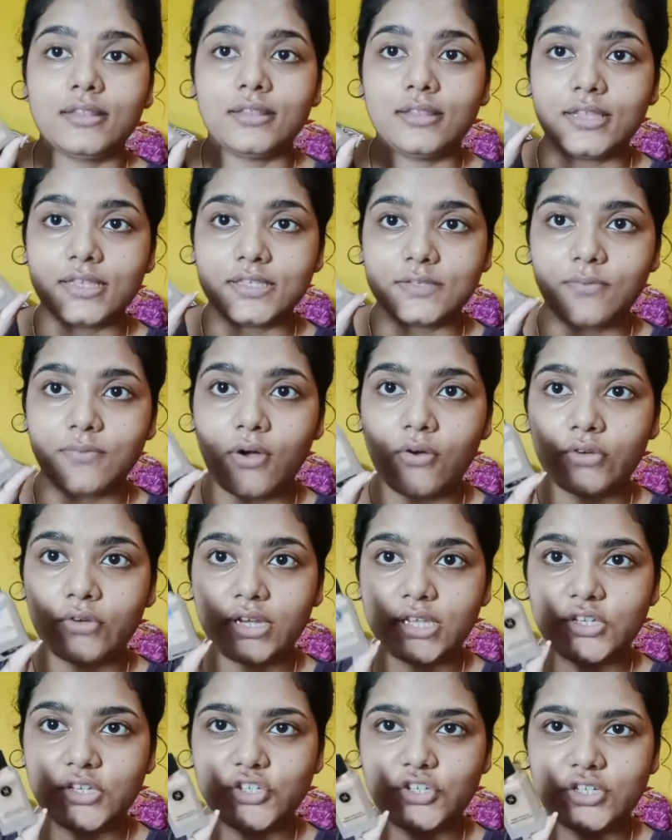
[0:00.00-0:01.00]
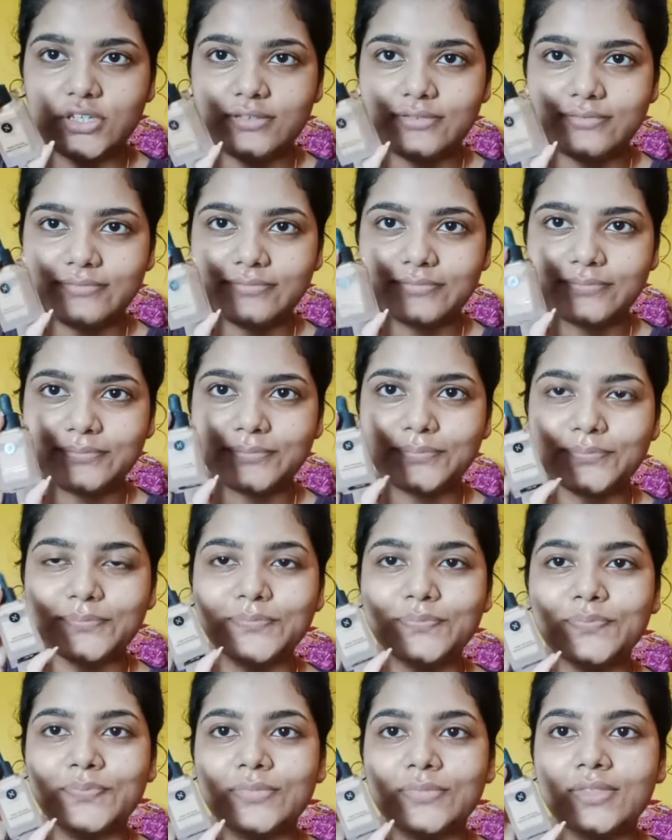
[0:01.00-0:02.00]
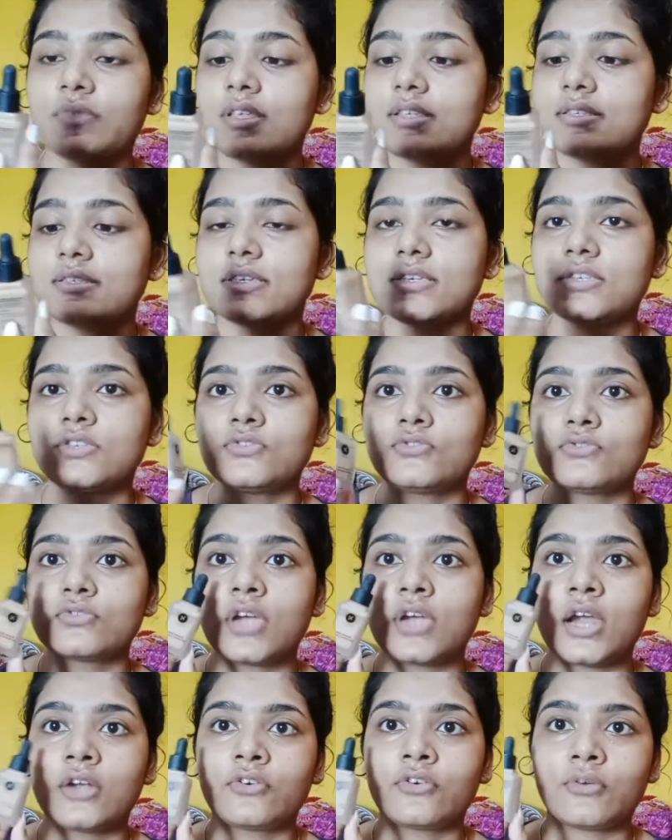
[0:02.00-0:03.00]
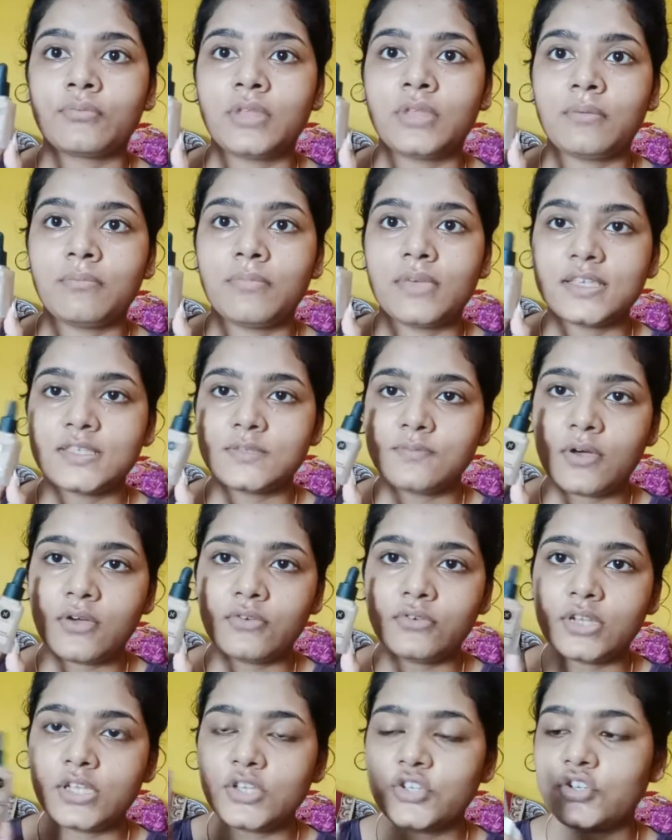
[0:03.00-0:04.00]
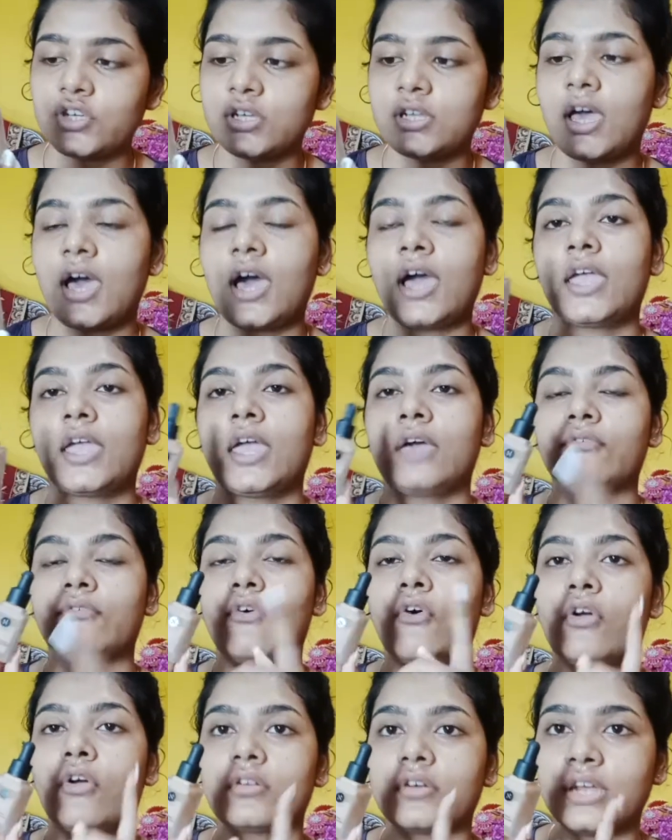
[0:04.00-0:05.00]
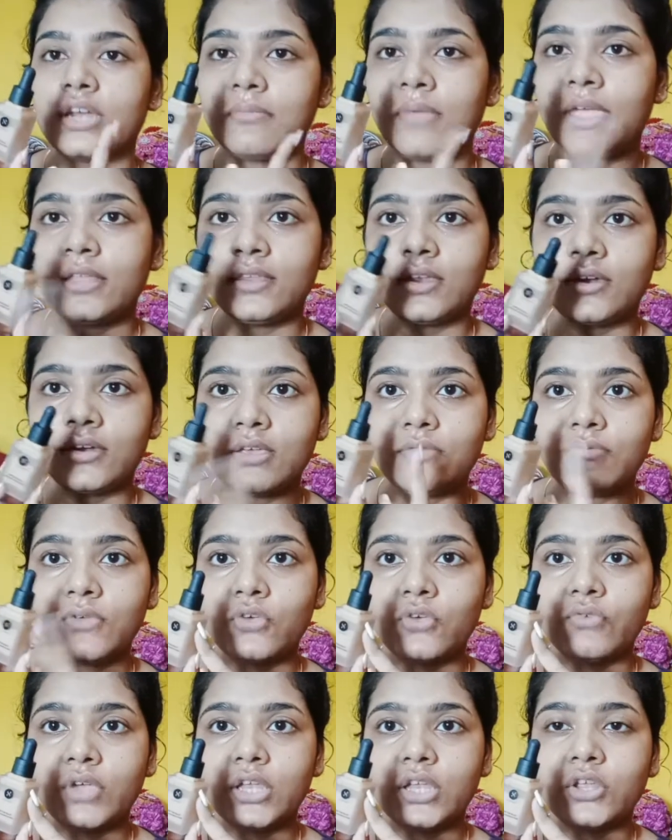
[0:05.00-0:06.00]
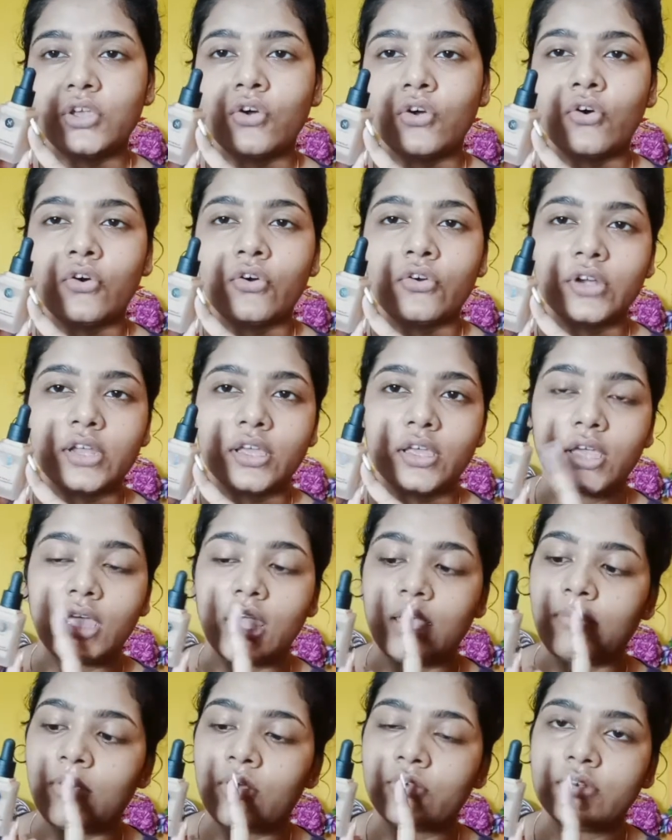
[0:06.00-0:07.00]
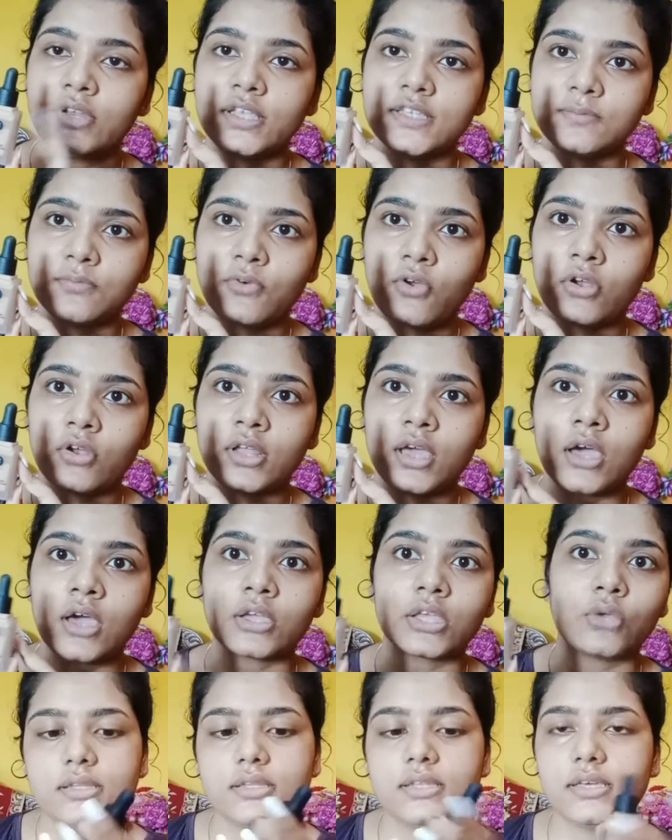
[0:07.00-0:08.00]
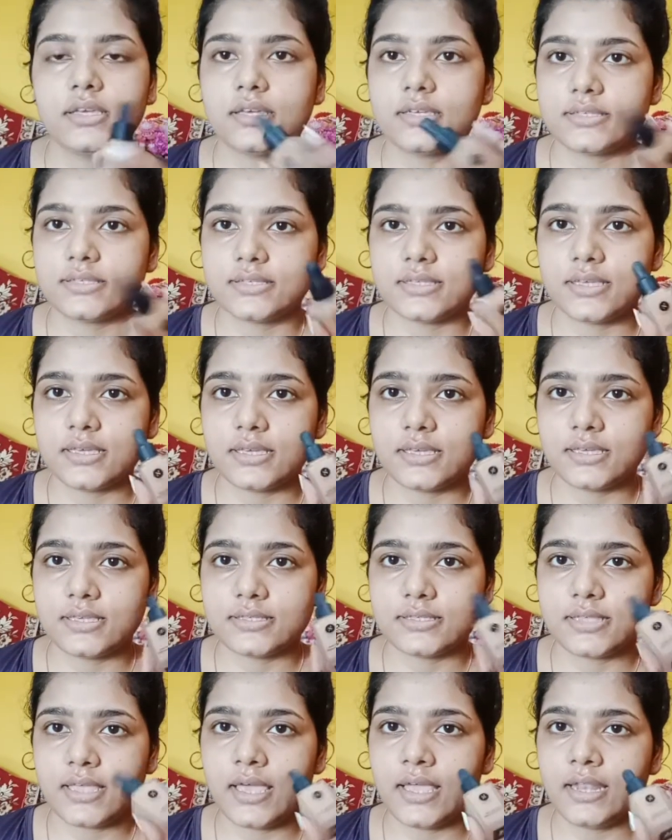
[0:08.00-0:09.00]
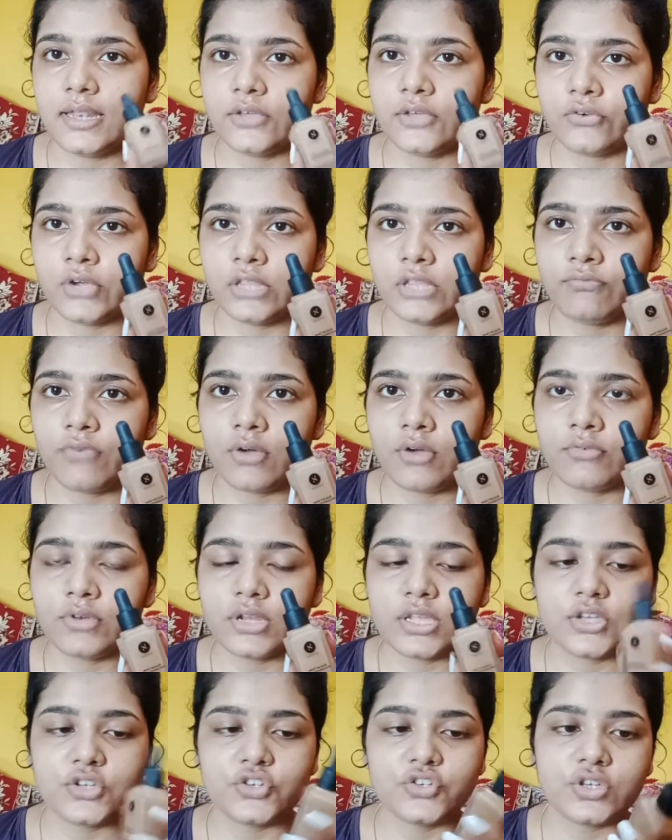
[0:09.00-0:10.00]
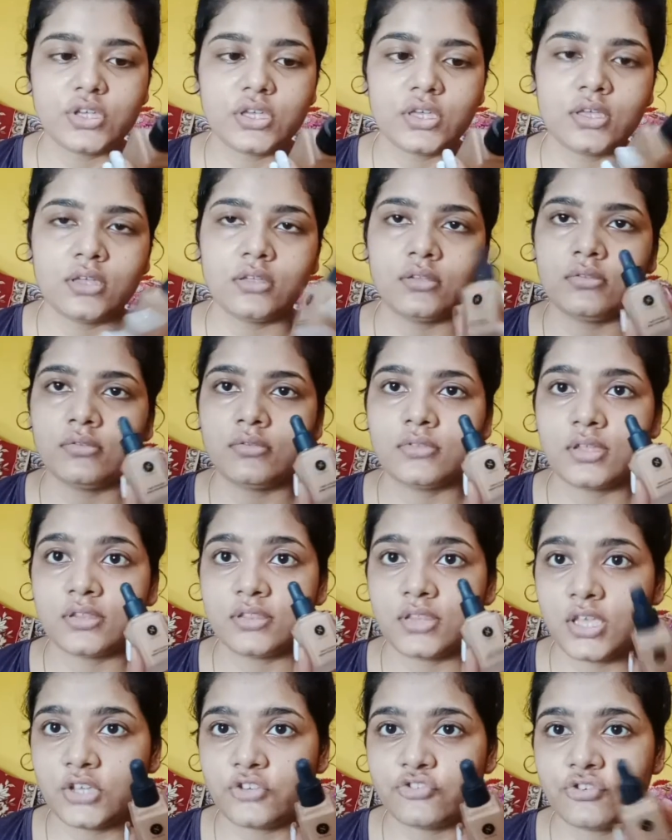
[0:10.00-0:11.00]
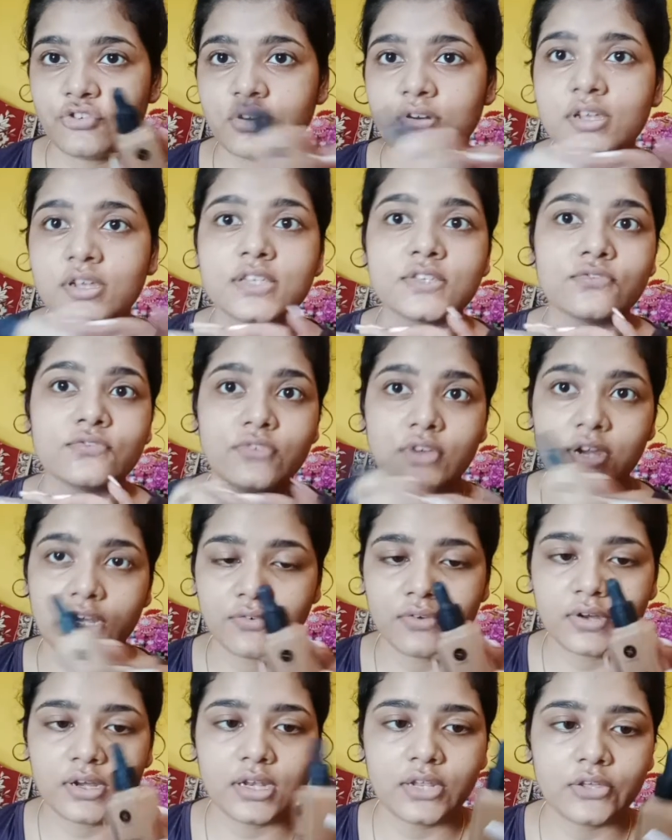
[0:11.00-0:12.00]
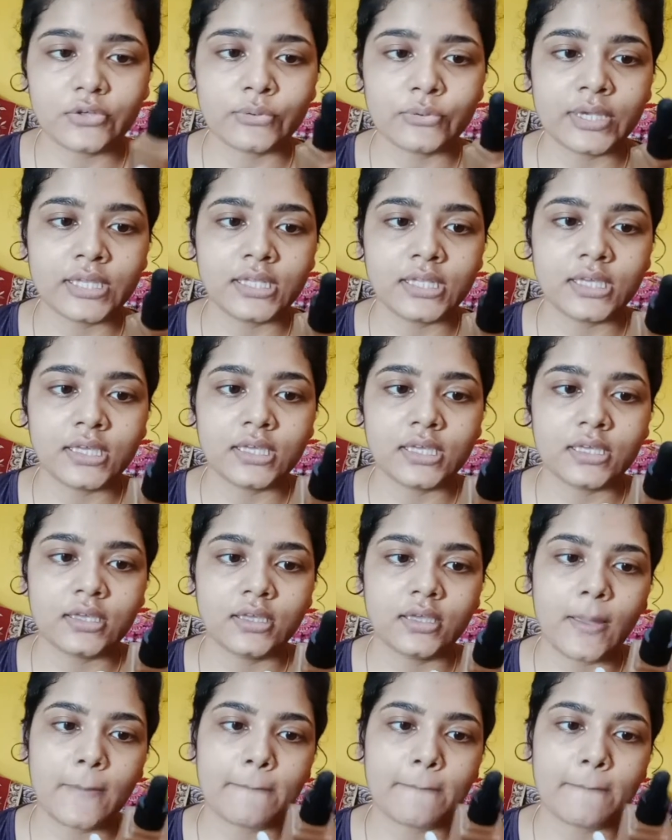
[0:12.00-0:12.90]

this foundation. This is Sugar Drop, the base foundation. I have already made a review video about this product. This is a liquid foundation. The texture is very liquidy,